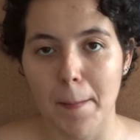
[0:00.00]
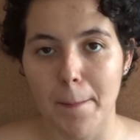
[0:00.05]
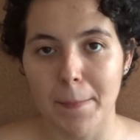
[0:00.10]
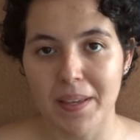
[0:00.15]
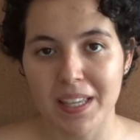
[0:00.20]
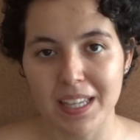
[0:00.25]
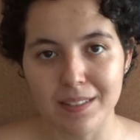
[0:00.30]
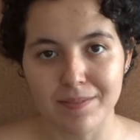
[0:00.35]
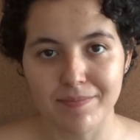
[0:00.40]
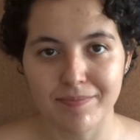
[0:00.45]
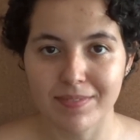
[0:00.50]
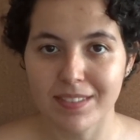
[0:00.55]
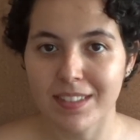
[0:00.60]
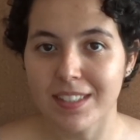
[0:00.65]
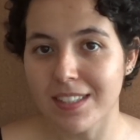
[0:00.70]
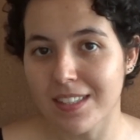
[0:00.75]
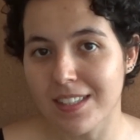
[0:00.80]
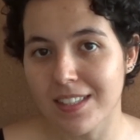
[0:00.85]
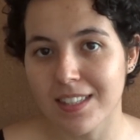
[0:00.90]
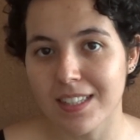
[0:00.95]
but yeah
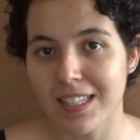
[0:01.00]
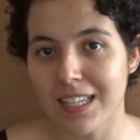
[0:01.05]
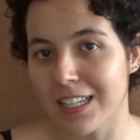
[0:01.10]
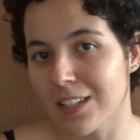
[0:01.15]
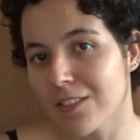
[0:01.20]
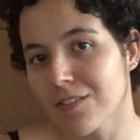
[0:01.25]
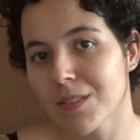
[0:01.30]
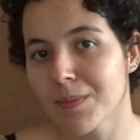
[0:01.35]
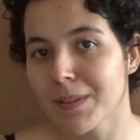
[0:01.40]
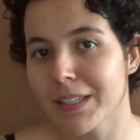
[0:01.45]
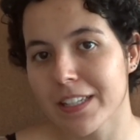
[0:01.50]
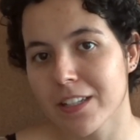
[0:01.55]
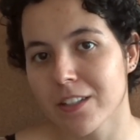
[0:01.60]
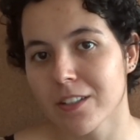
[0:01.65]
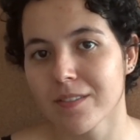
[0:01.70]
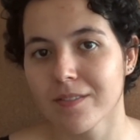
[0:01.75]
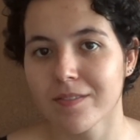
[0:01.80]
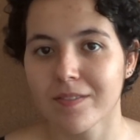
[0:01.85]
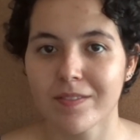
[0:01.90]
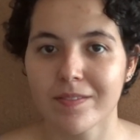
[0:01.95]
this is the end of the
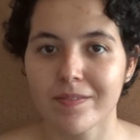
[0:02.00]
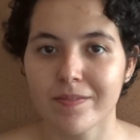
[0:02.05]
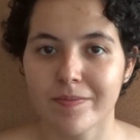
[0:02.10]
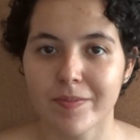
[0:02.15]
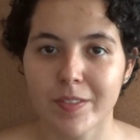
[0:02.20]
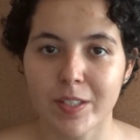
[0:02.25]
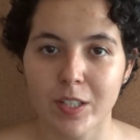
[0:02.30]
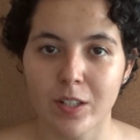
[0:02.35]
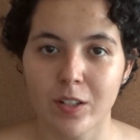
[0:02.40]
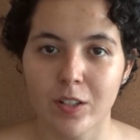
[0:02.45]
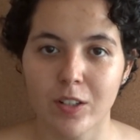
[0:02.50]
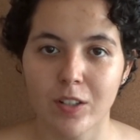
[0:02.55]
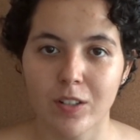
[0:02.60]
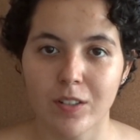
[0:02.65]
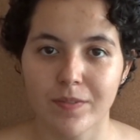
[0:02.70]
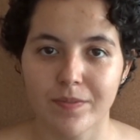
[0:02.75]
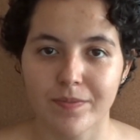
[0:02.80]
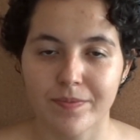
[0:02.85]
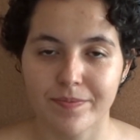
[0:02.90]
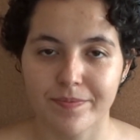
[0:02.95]
video so
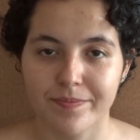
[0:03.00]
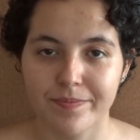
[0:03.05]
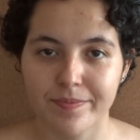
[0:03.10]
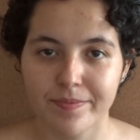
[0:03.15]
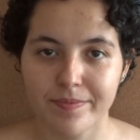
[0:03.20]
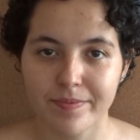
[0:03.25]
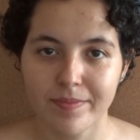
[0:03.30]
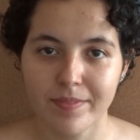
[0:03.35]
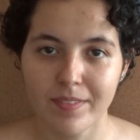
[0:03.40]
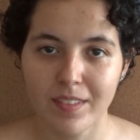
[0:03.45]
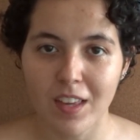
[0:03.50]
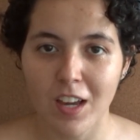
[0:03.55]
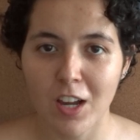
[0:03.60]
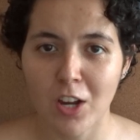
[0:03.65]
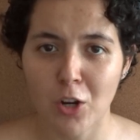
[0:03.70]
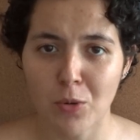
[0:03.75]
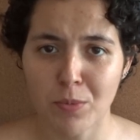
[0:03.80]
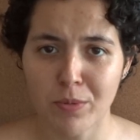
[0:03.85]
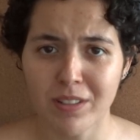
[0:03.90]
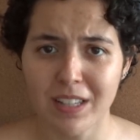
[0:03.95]
I
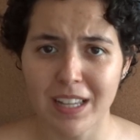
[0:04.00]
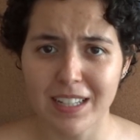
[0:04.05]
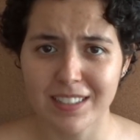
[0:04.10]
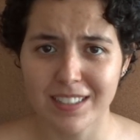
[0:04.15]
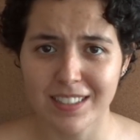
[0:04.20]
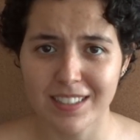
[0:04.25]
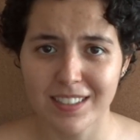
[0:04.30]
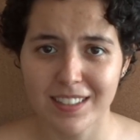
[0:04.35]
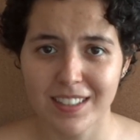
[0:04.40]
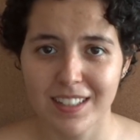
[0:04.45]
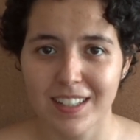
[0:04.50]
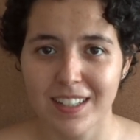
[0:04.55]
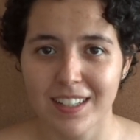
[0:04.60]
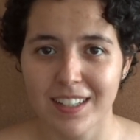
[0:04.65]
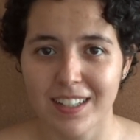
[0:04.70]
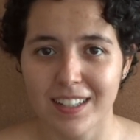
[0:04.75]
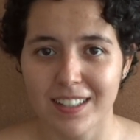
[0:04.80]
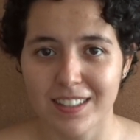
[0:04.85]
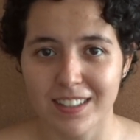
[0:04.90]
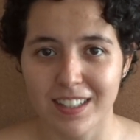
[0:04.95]
hope you liked it.
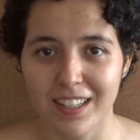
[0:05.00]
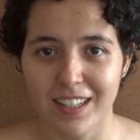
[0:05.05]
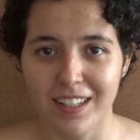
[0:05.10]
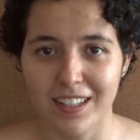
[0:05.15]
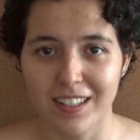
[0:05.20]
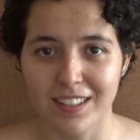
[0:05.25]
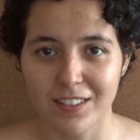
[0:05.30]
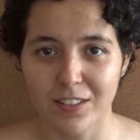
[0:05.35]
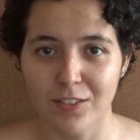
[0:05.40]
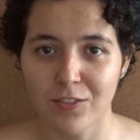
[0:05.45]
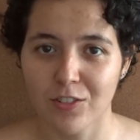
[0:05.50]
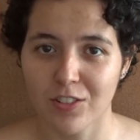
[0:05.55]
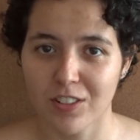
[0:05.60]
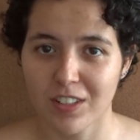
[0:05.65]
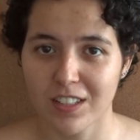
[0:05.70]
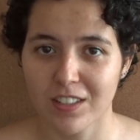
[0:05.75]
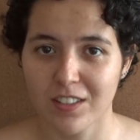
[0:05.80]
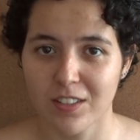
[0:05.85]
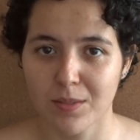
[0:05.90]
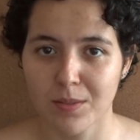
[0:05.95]
And don't
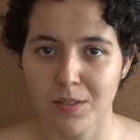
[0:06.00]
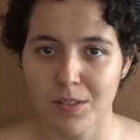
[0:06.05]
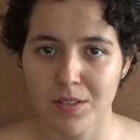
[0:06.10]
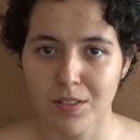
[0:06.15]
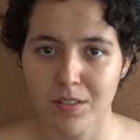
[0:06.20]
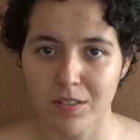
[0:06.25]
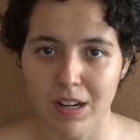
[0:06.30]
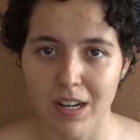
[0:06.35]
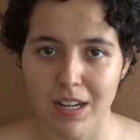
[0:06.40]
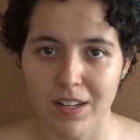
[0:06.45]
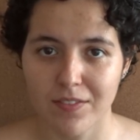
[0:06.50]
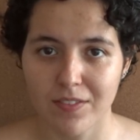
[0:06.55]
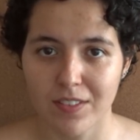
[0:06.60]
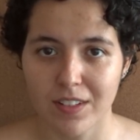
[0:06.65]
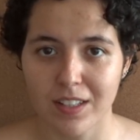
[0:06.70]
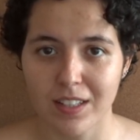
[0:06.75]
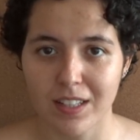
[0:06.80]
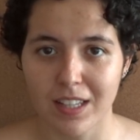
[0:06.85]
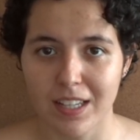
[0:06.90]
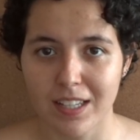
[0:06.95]
forget to subscribe
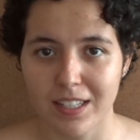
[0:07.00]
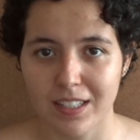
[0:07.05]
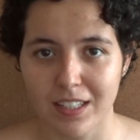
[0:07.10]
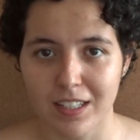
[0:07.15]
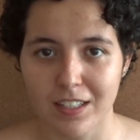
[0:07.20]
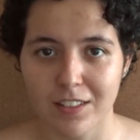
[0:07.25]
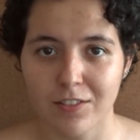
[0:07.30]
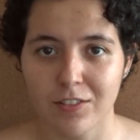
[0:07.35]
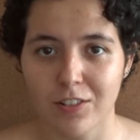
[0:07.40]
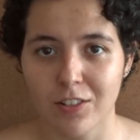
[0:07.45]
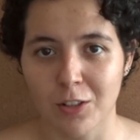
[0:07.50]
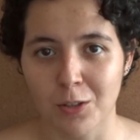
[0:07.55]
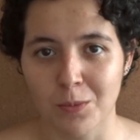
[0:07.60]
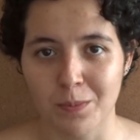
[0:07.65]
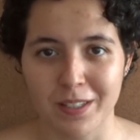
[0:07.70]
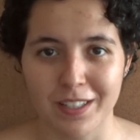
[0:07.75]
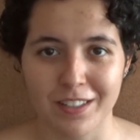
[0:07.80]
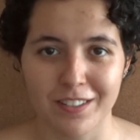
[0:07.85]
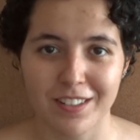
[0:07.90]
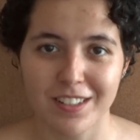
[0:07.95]
and like and follow
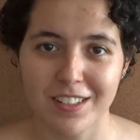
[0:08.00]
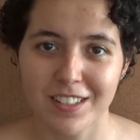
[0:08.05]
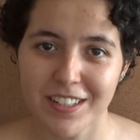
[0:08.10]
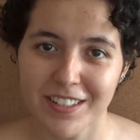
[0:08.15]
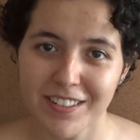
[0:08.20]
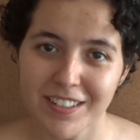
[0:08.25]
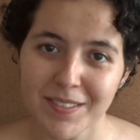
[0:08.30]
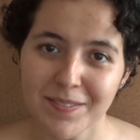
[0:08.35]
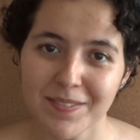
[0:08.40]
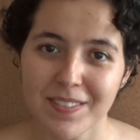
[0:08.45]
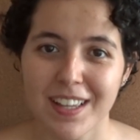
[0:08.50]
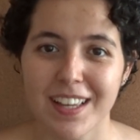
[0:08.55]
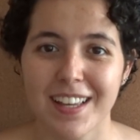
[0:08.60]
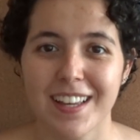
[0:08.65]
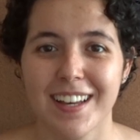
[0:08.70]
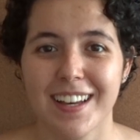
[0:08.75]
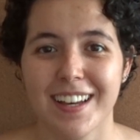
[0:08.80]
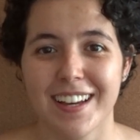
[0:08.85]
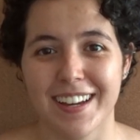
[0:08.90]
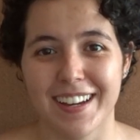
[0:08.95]
me on Instagram.
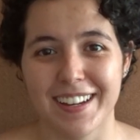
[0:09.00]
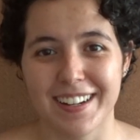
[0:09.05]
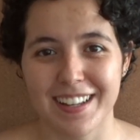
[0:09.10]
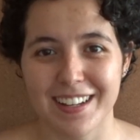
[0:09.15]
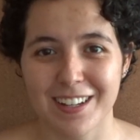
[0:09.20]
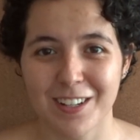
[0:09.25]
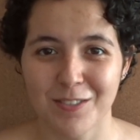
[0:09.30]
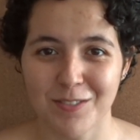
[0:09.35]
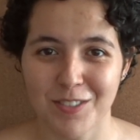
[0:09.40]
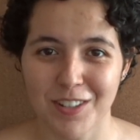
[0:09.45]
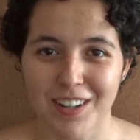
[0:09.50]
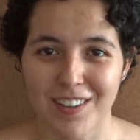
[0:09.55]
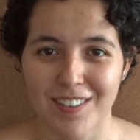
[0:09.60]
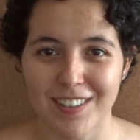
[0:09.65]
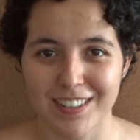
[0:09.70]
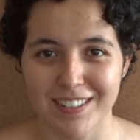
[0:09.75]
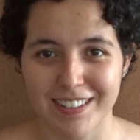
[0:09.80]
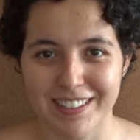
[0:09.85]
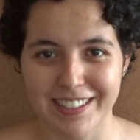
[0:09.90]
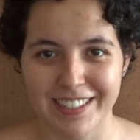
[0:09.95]
And I hope you have
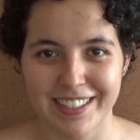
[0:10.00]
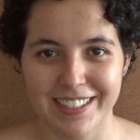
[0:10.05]
a great